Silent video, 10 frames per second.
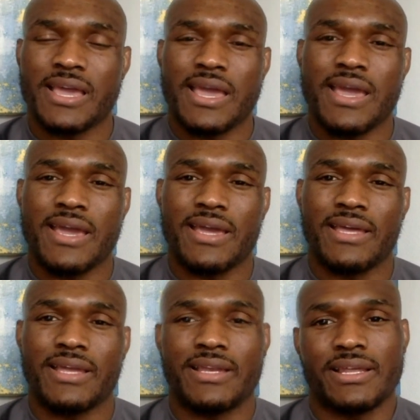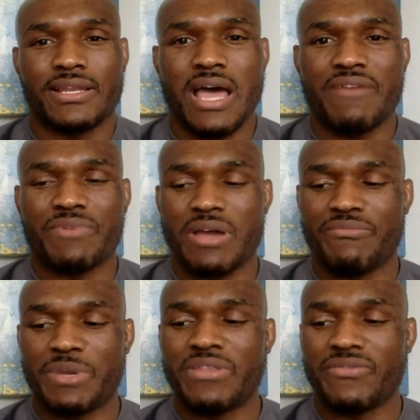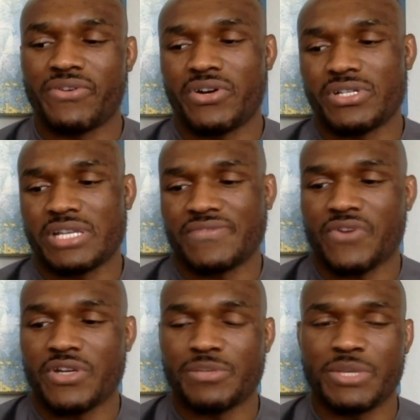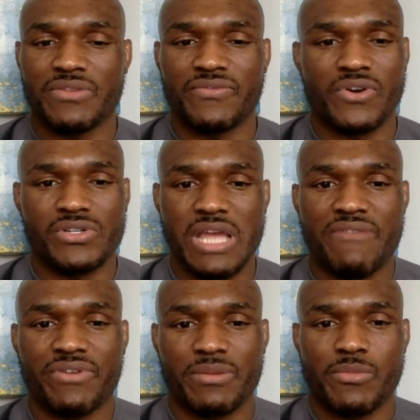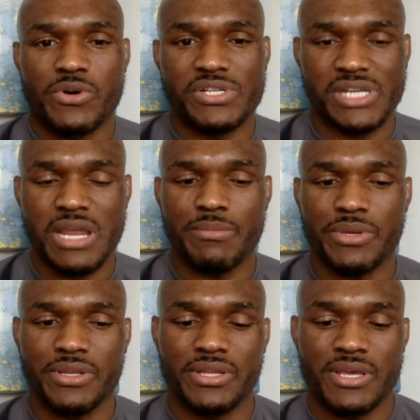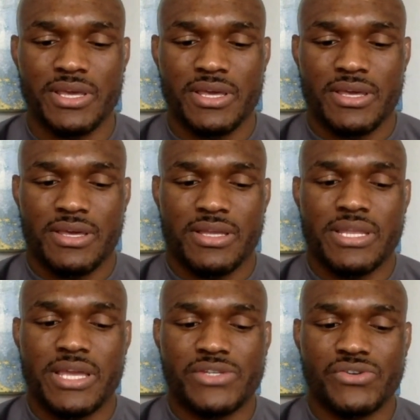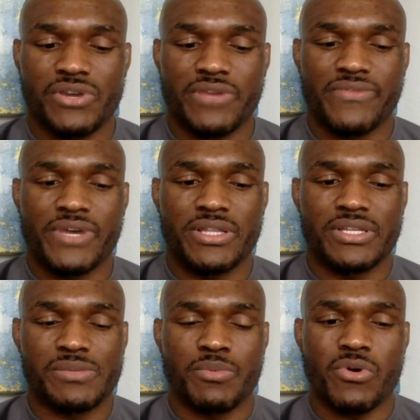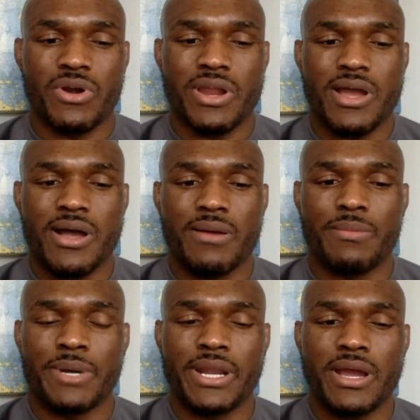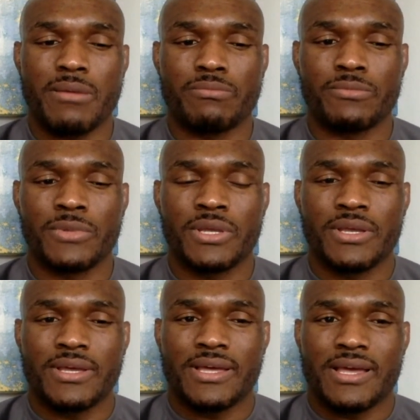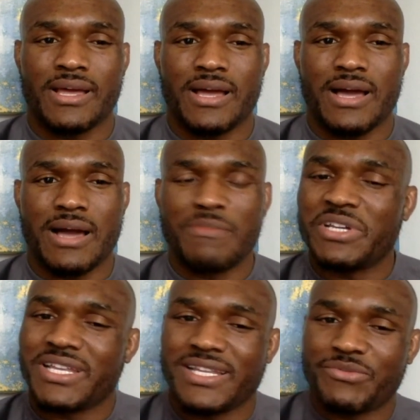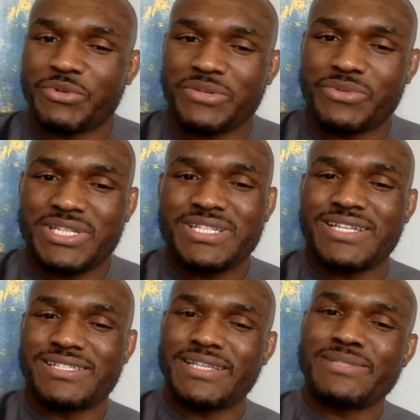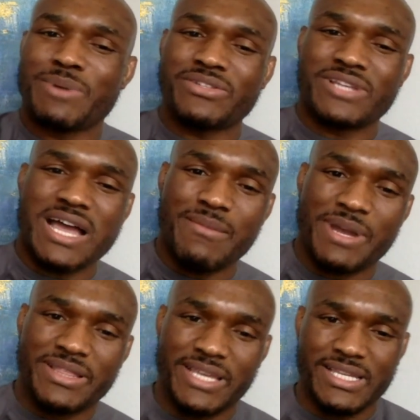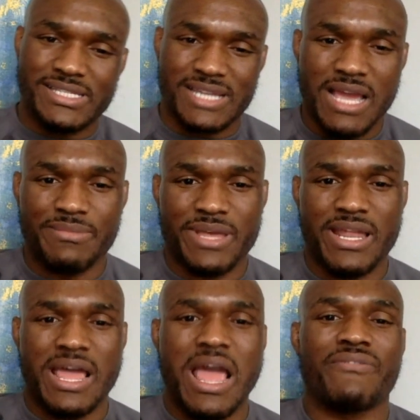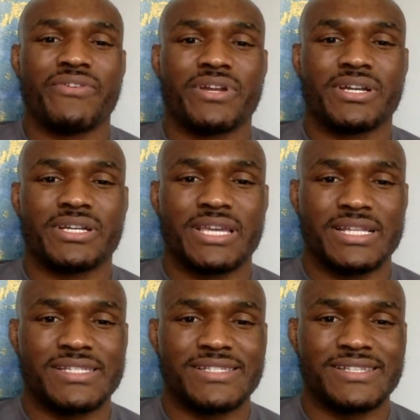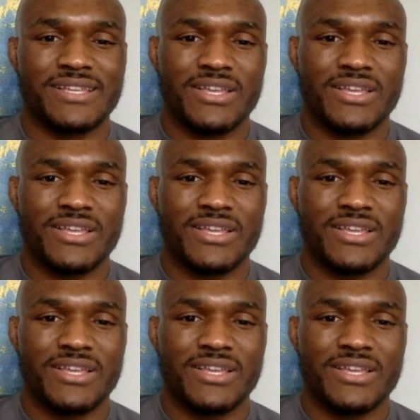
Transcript: and I've been the first as far as being the first African-born champion in the history of the sport. But I'm looking at we need. It's about time. I think it's time that Africa gets